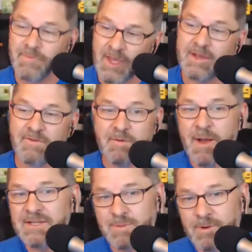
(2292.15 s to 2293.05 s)
Very
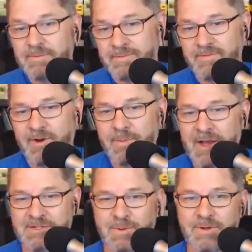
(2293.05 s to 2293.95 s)
possible.
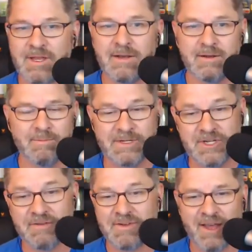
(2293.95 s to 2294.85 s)
But
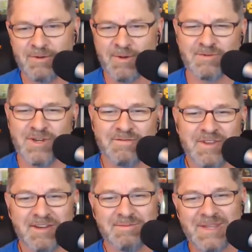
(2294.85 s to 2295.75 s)
Jeff, I don't know if Jeff
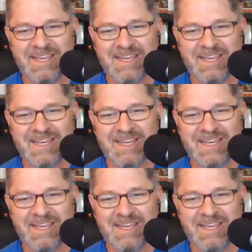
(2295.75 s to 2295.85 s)
did.